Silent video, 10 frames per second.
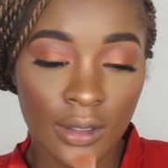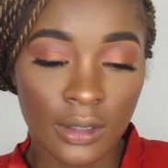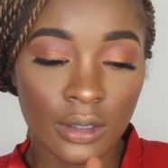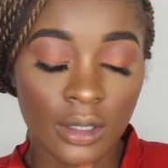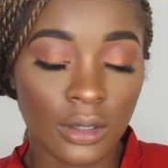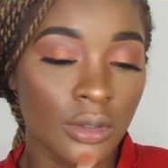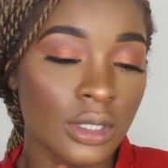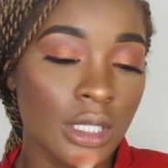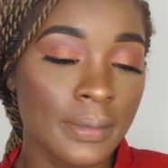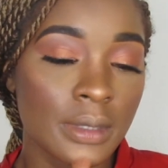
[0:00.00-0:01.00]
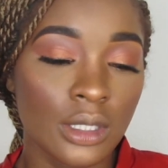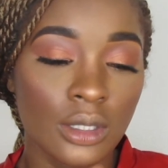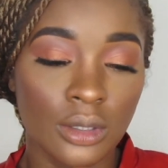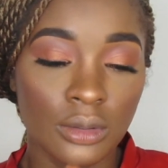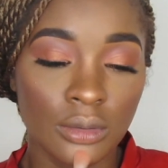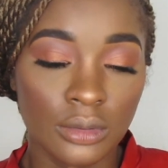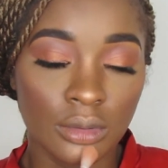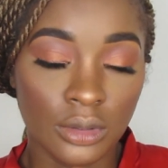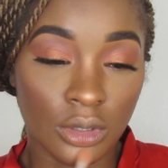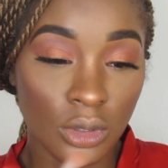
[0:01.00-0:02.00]
You know, it's up to you.
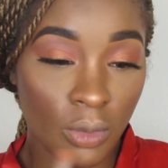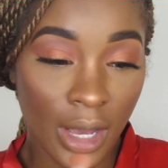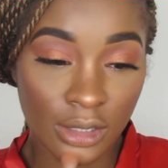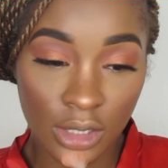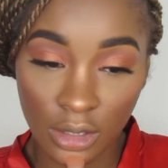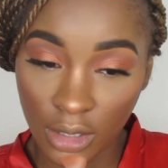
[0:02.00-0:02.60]
You watch